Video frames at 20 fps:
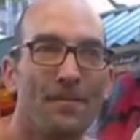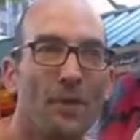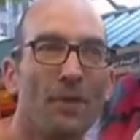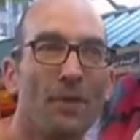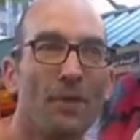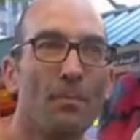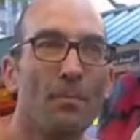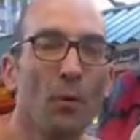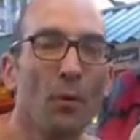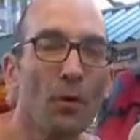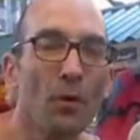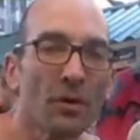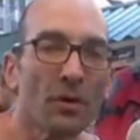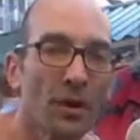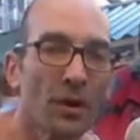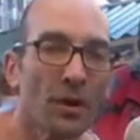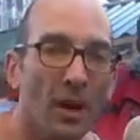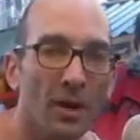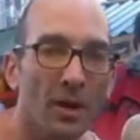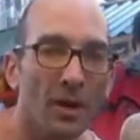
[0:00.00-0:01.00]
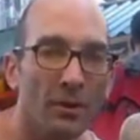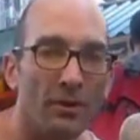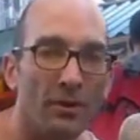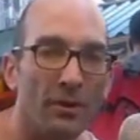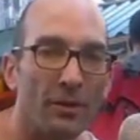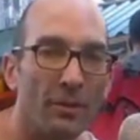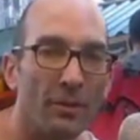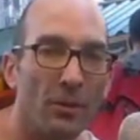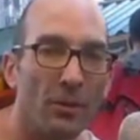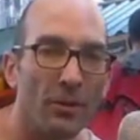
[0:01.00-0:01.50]
The more color
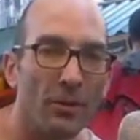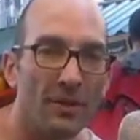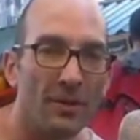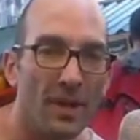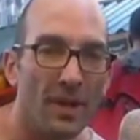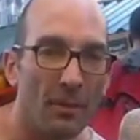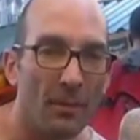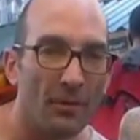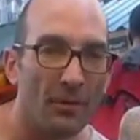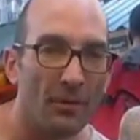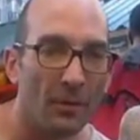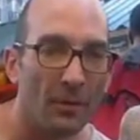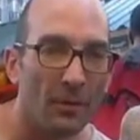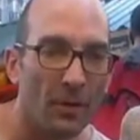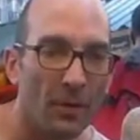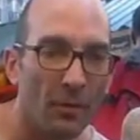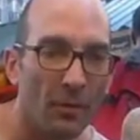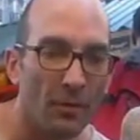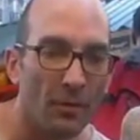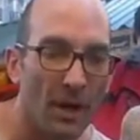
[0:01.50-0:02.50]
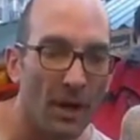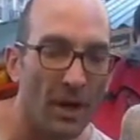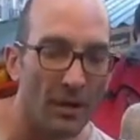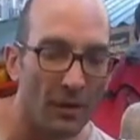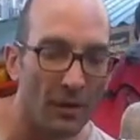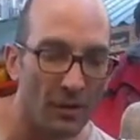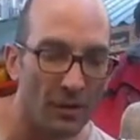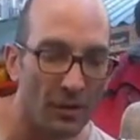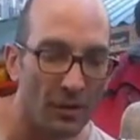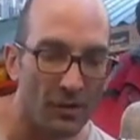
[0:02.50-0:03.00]
and the more depth you can create
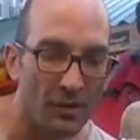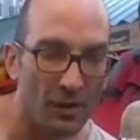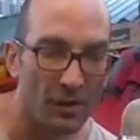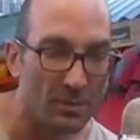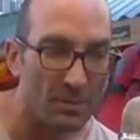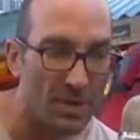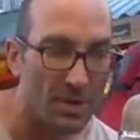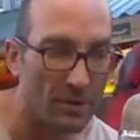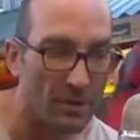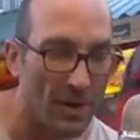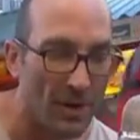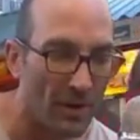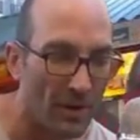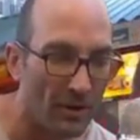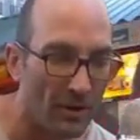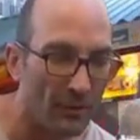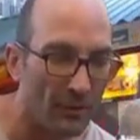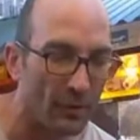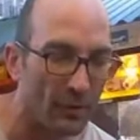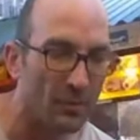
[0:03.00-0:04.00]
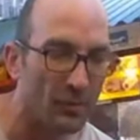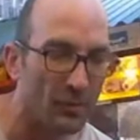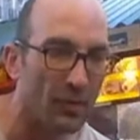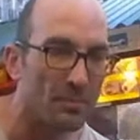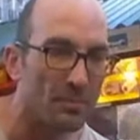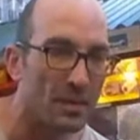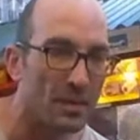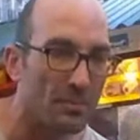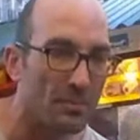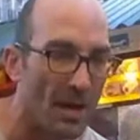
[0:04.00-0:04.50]
on your subject matter, if your
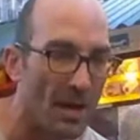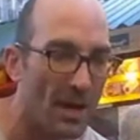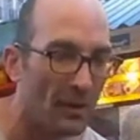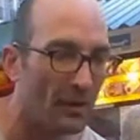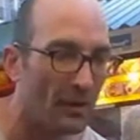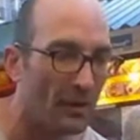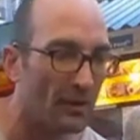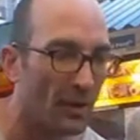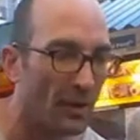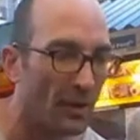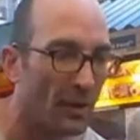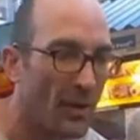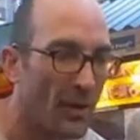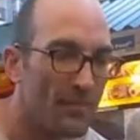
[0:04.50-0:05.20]
subject matter is a